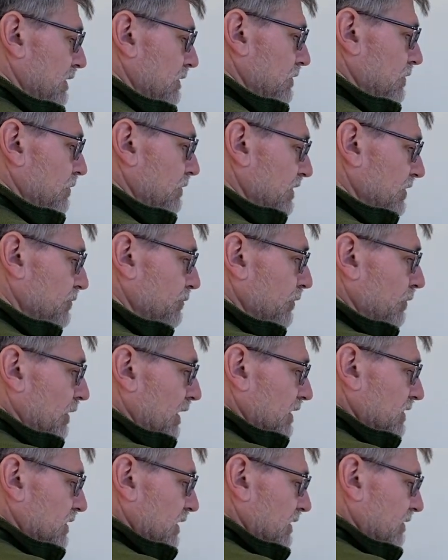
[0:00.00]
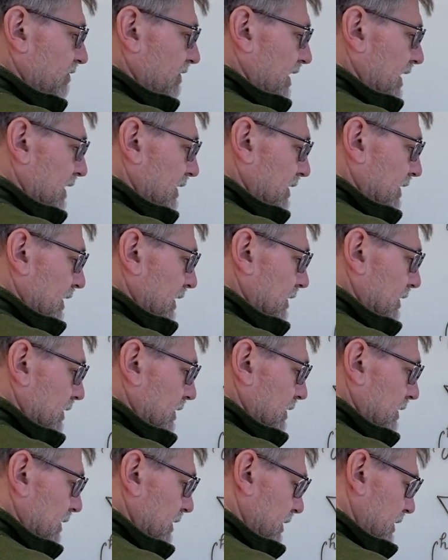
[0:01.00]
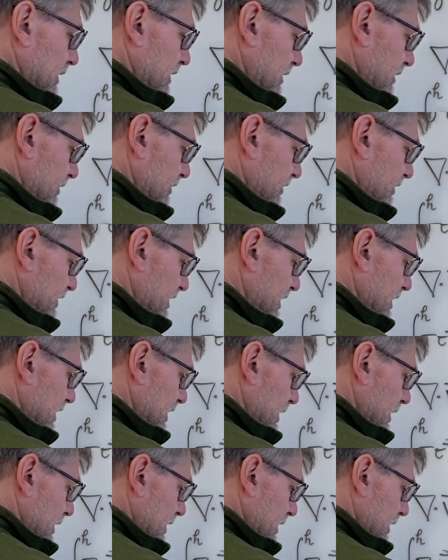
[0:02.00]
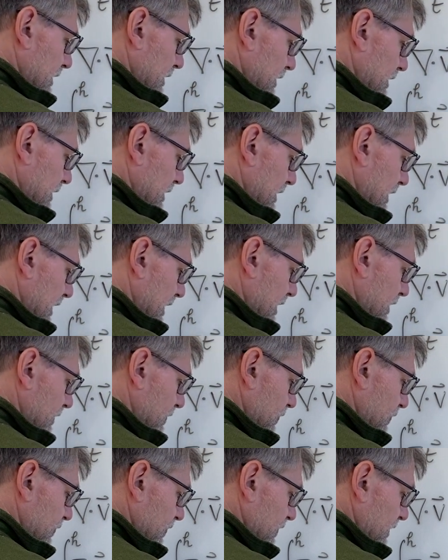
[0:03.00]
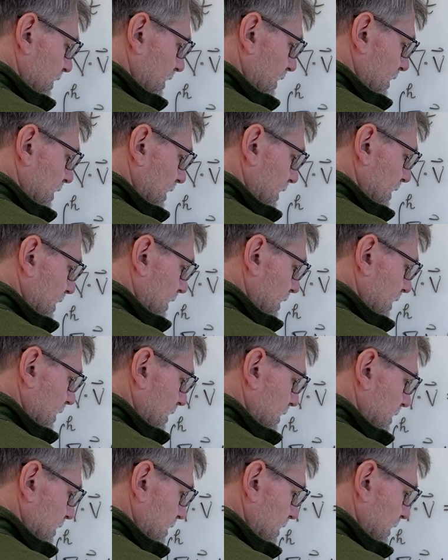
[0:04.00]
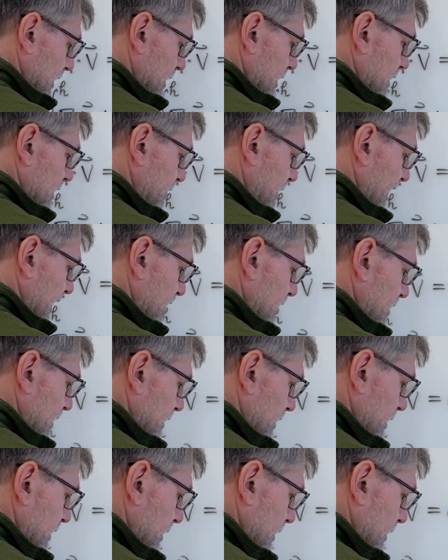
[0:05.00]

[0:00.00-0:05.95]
So this requires on the fact that VH is independent